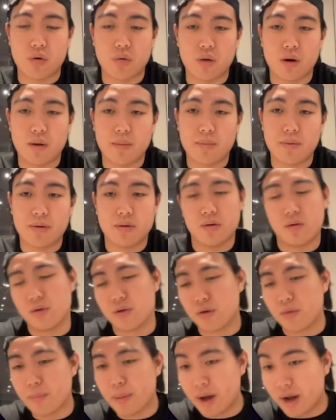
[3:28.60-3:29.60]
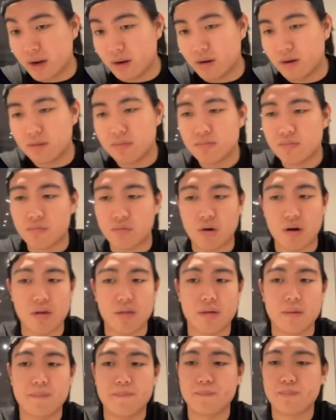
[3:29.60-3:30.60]
up, or your Pega
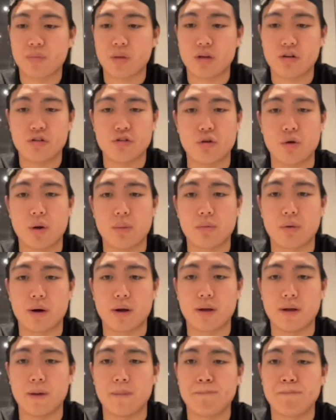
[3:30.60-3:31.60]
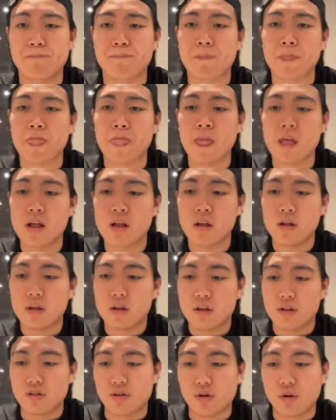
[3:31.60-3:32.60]
rather, show up right here.
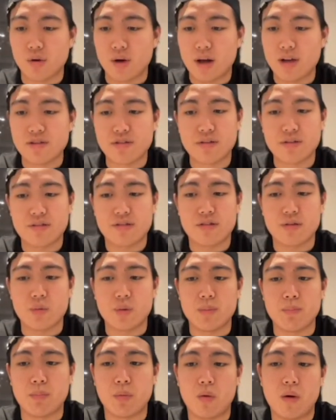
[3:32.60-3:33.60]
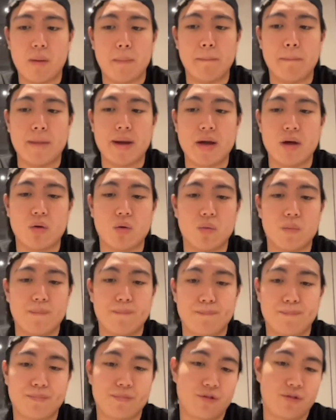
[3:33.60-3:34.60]
So as you can see, we bought a male
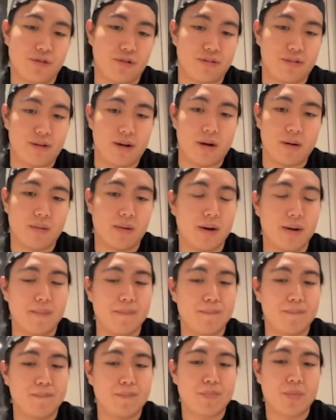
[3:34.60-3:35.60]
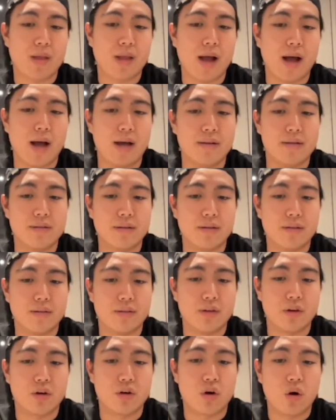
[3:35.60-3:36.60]
just now, right? And
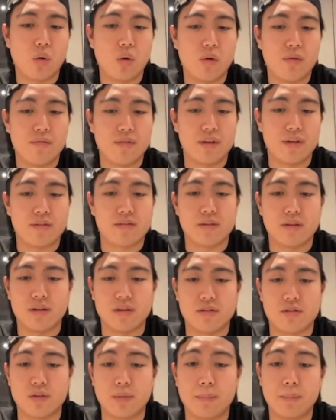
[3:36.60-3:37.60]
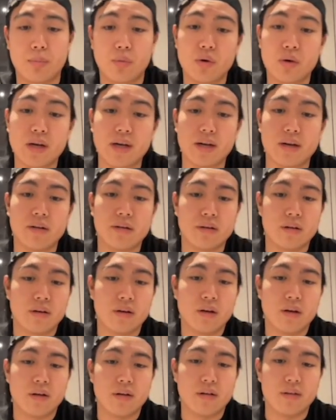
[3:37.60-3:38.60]
the goal of this is to breed
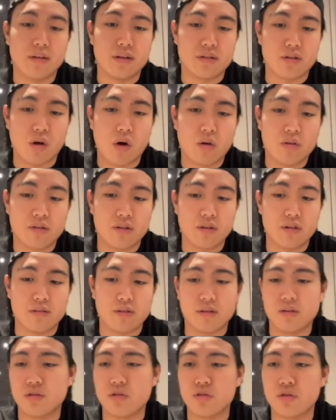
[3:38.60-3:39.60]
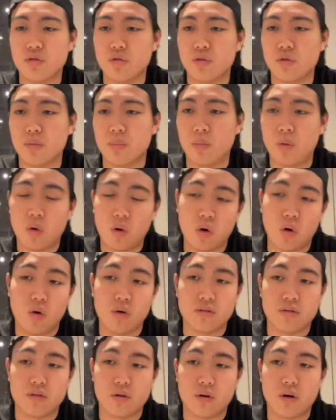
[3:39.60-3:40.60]
these horses into more
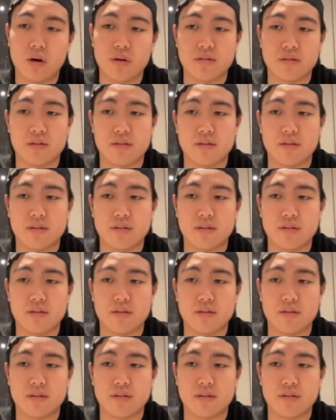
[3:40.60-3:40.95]
horses